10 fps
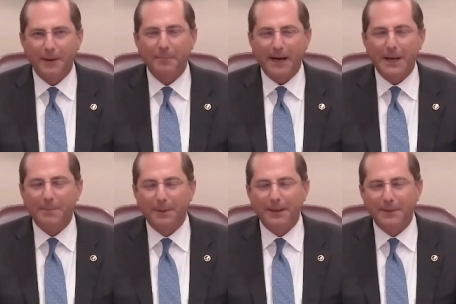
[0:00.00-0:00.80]
At my
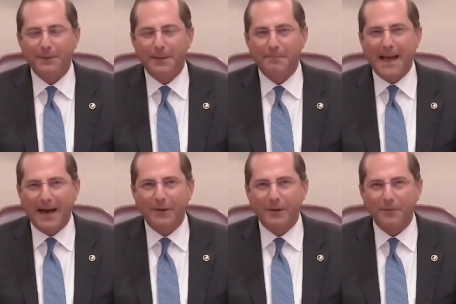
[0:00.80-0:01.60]
company, they would get
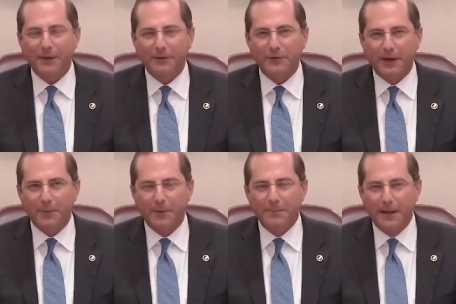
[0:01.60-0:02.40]
mad a lot. They'd say,
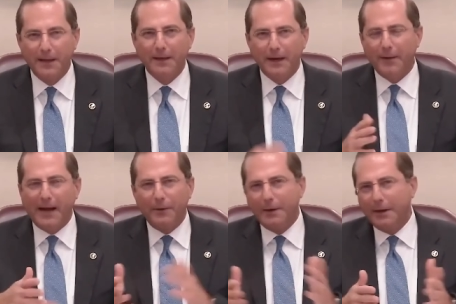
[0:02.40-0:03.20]
well, you know,
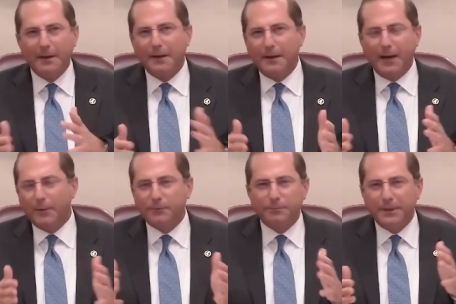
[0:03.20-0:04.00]
how
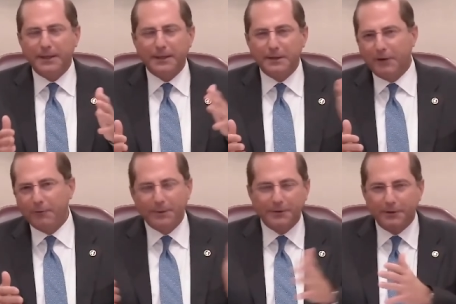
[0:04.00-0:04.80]
is being in
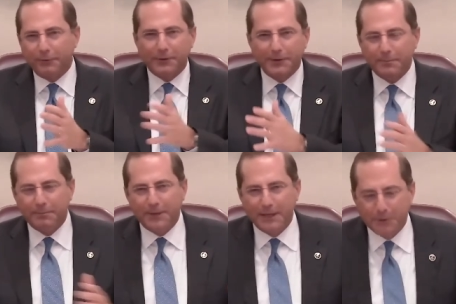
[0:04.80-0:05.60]
government different
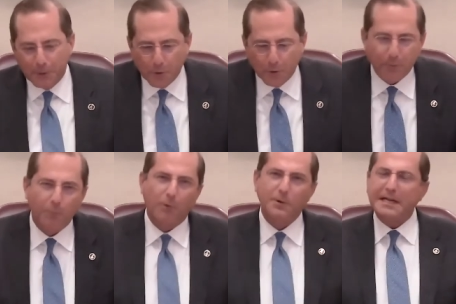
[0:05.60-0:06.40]
than being in the
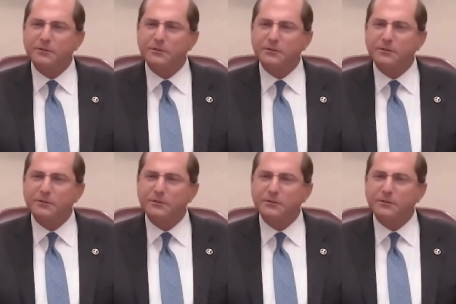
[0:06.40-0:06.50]
corporate world?